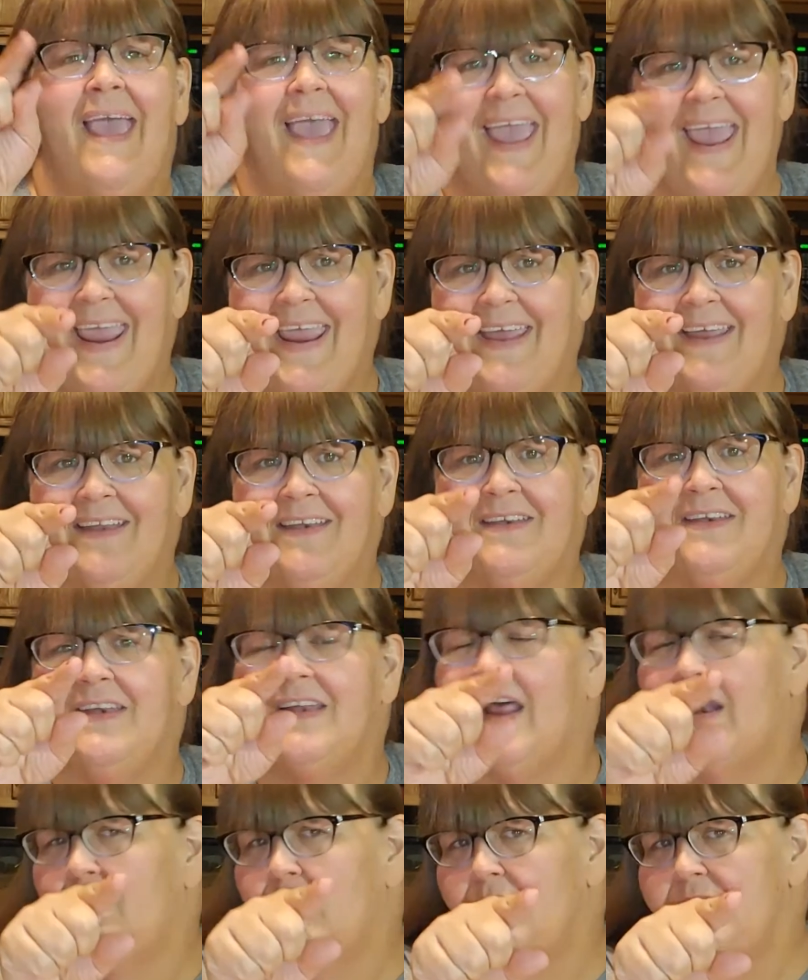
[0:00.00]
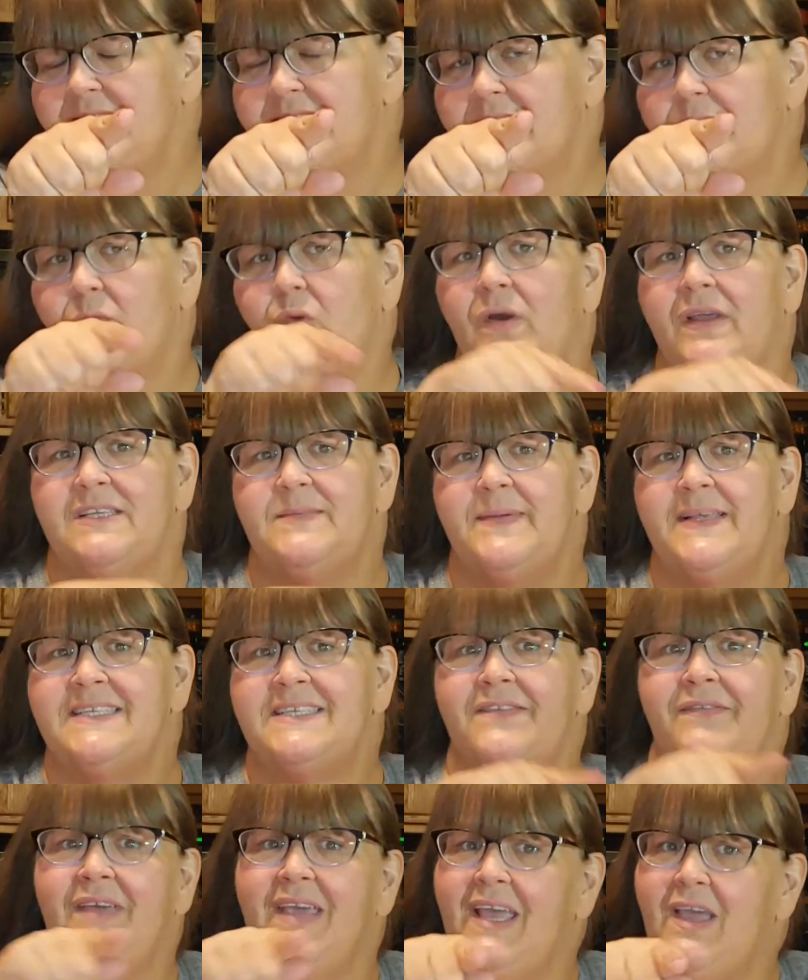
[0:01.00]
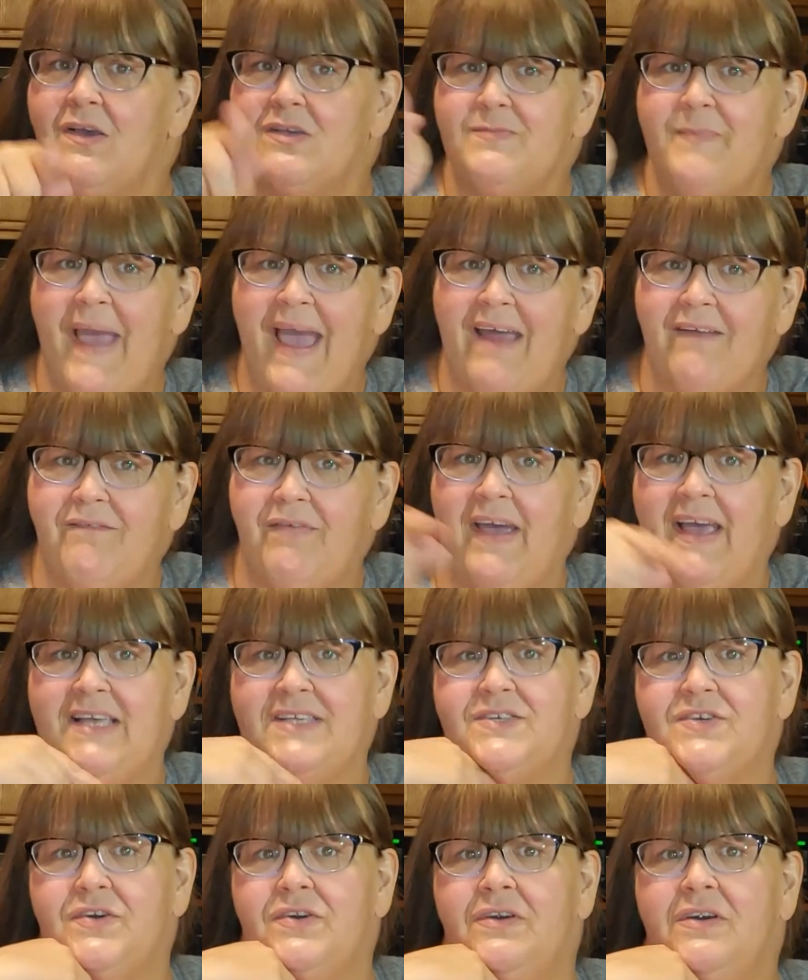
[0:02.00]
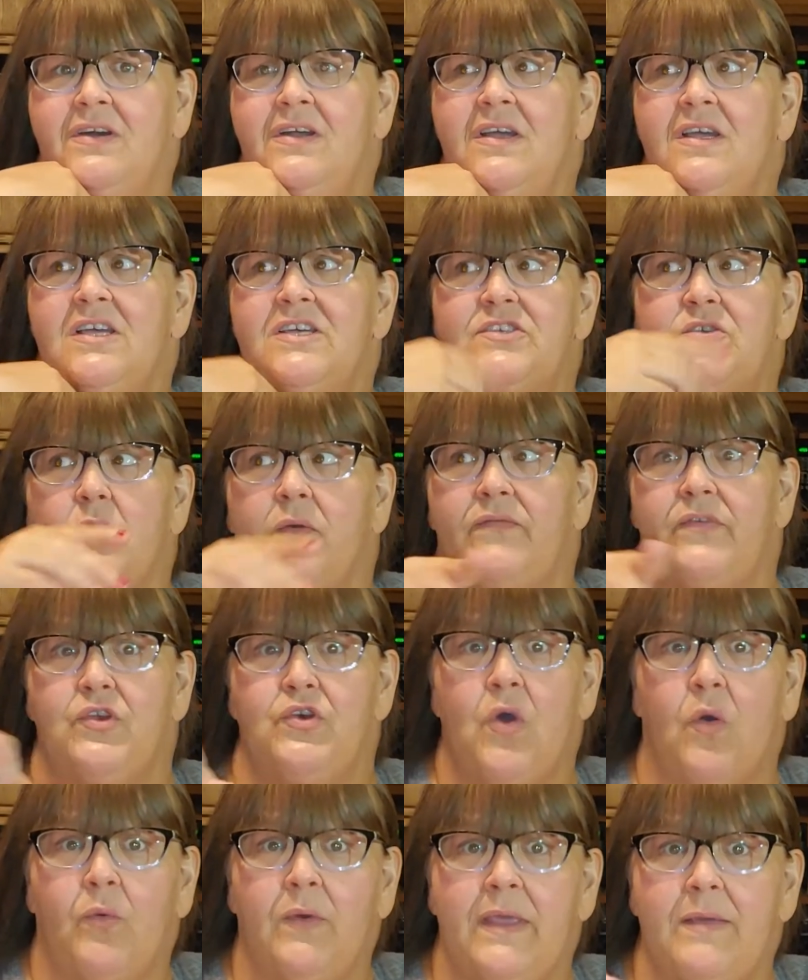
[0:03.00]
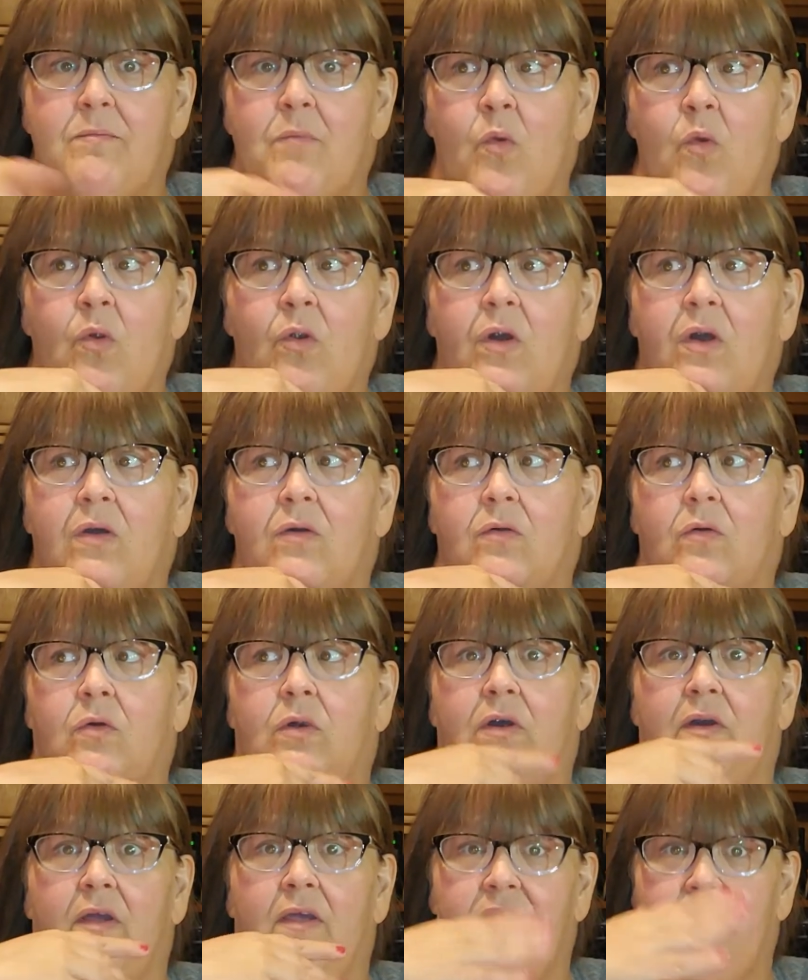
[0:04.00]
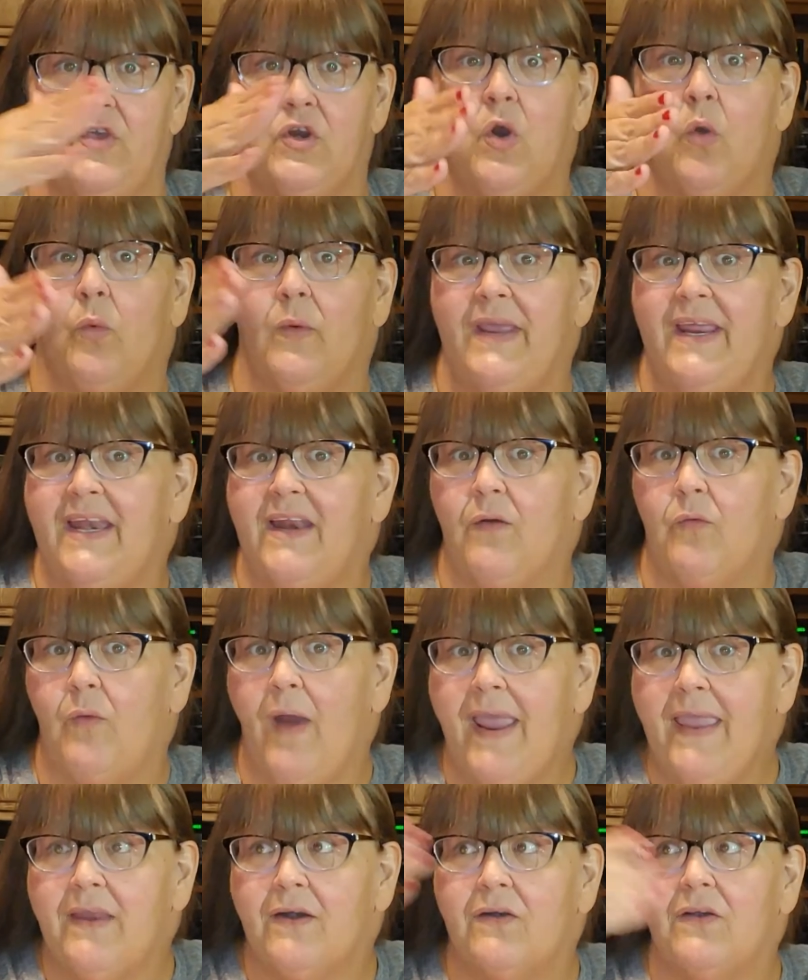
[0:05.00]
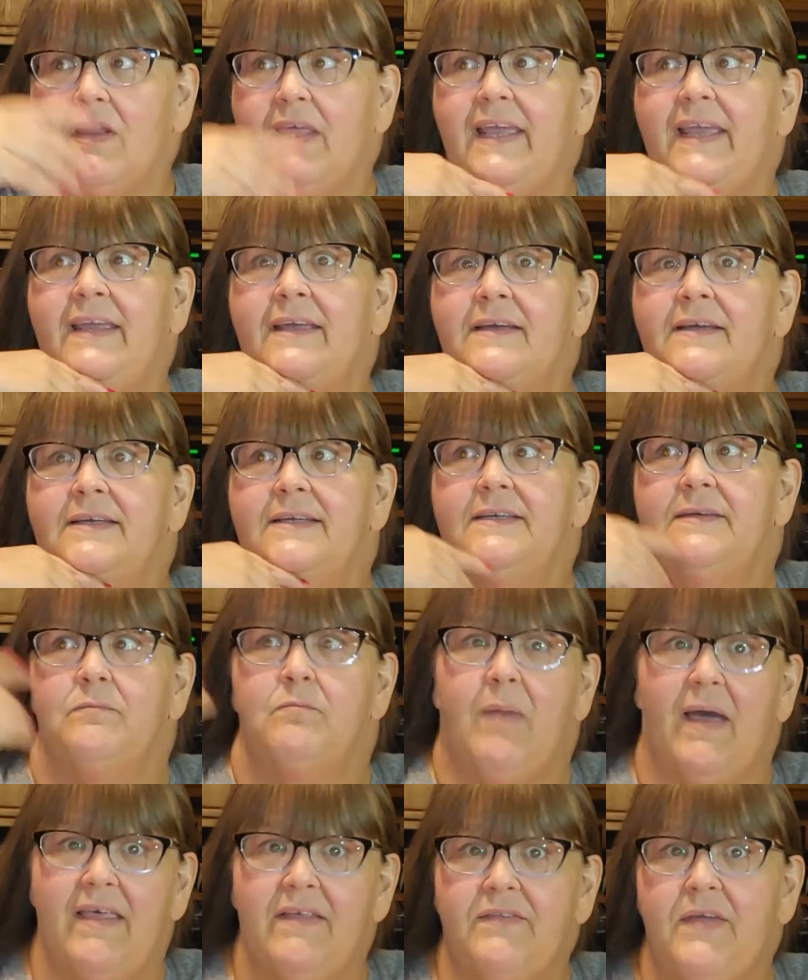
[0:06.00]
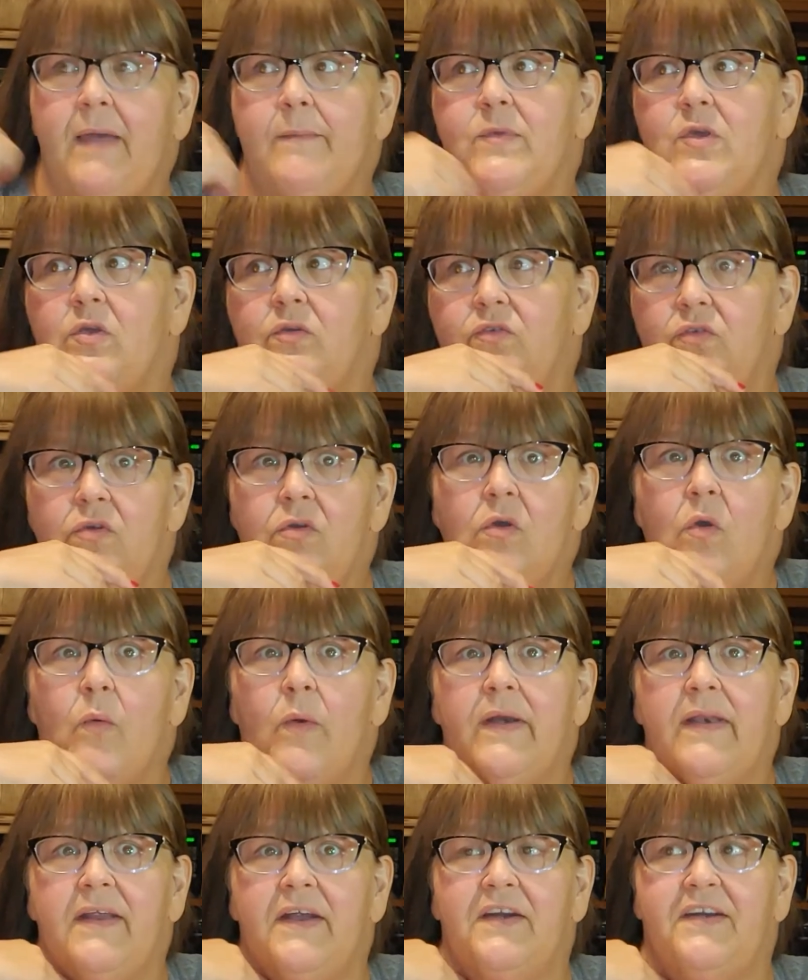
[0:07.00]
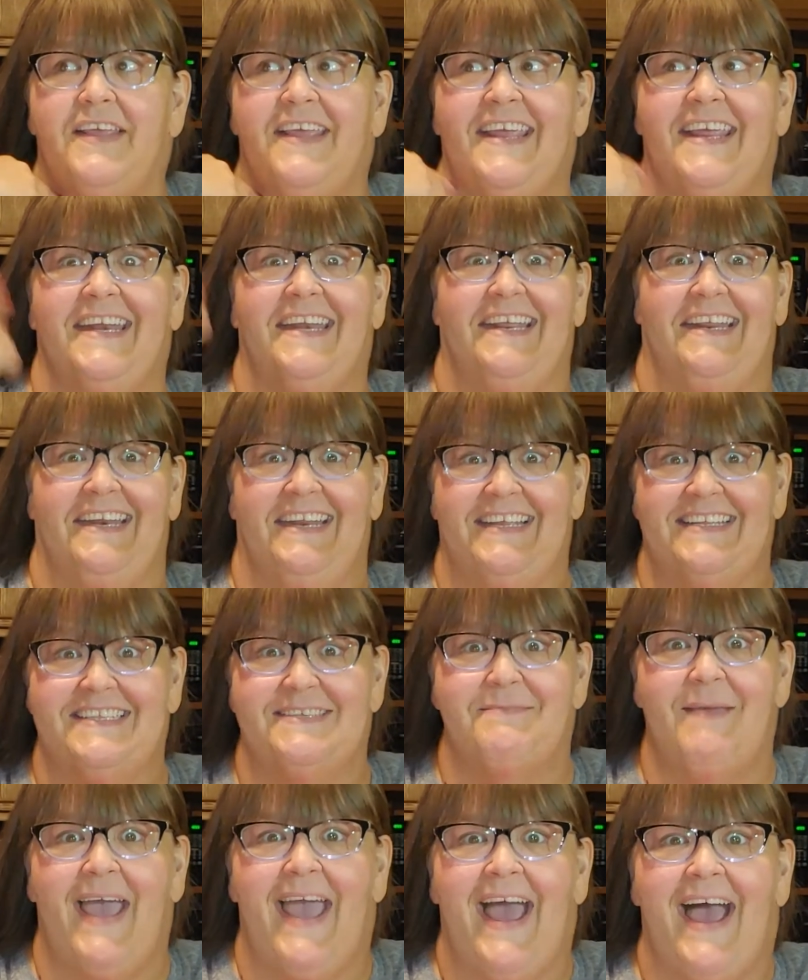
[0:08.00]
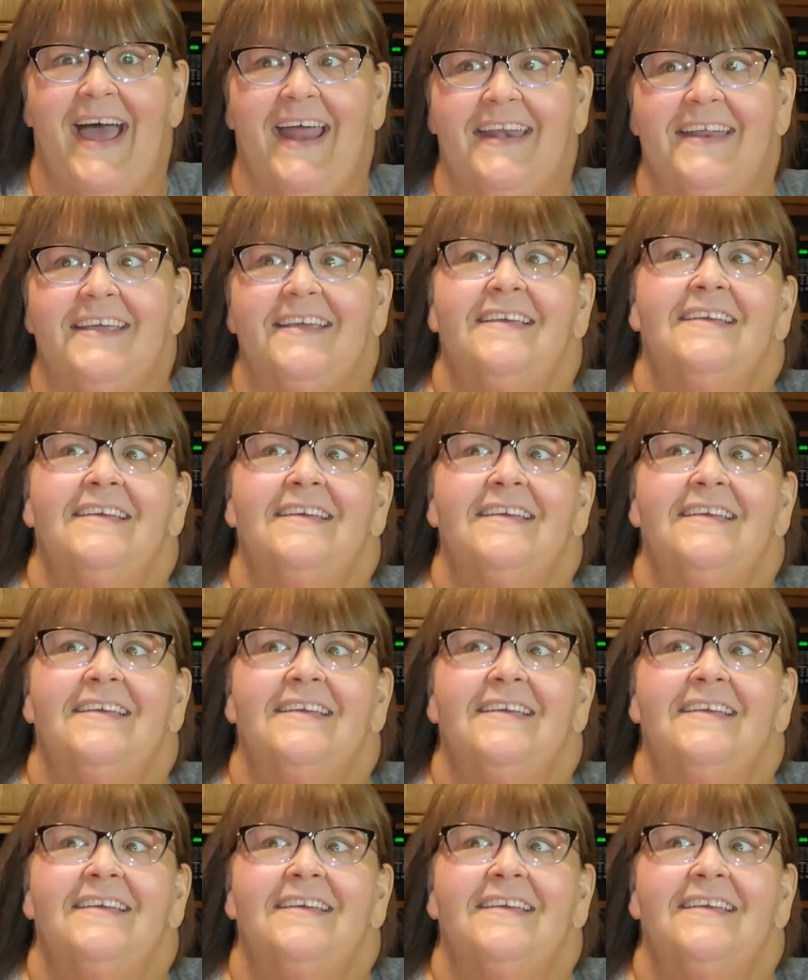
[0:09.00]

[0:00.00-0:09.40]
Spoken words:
And not only is it more expensive, it goes bad faster. So if you don't eat more, or if you don't eat it regularly, by the time you do go in there to eat it, it's bad.